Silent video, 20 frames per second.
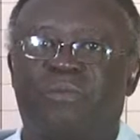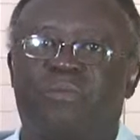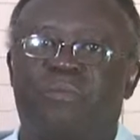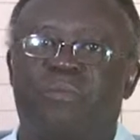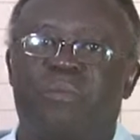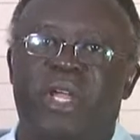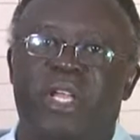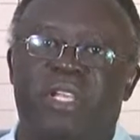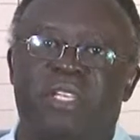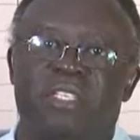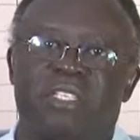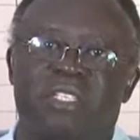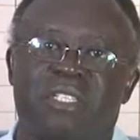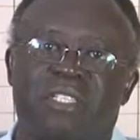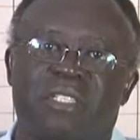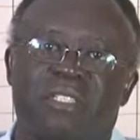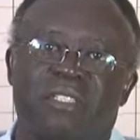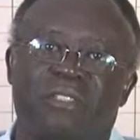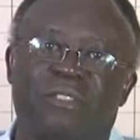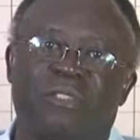
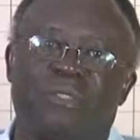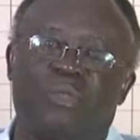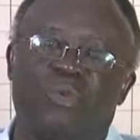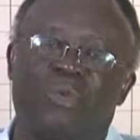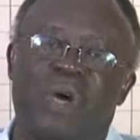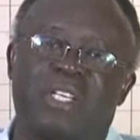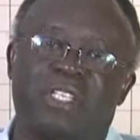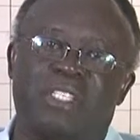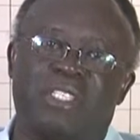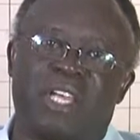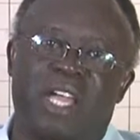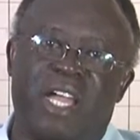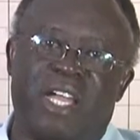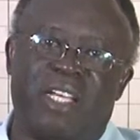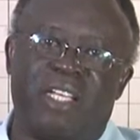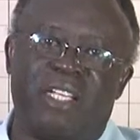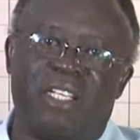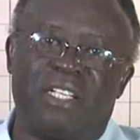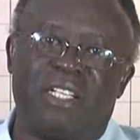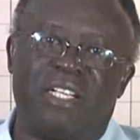males to one
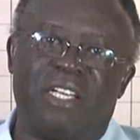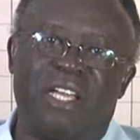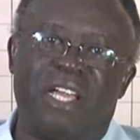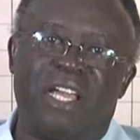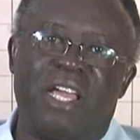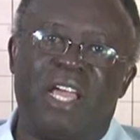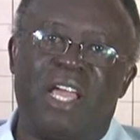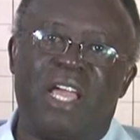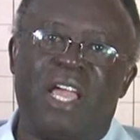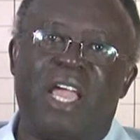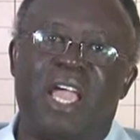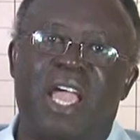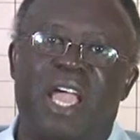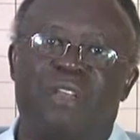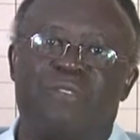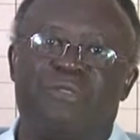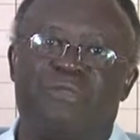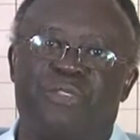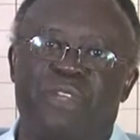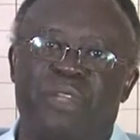side
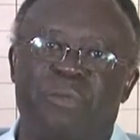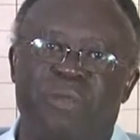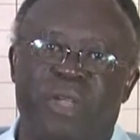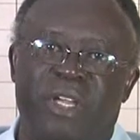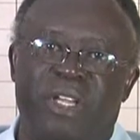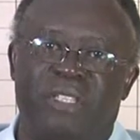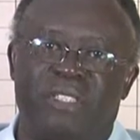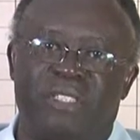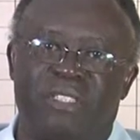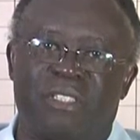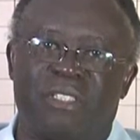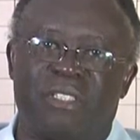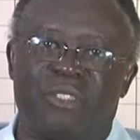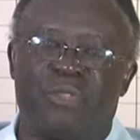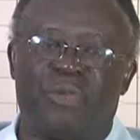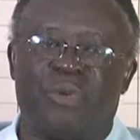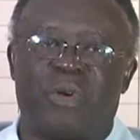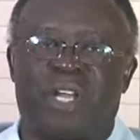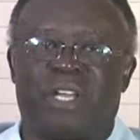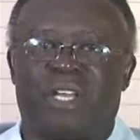and females
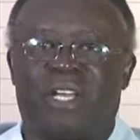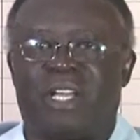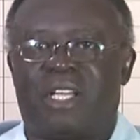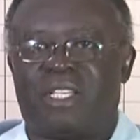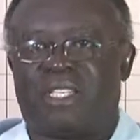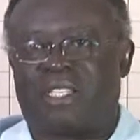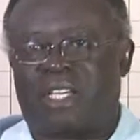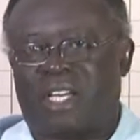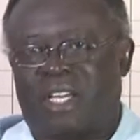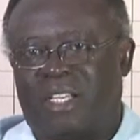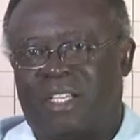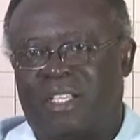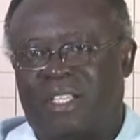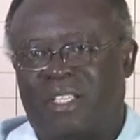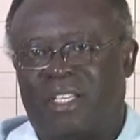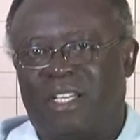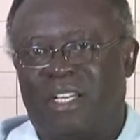to another side.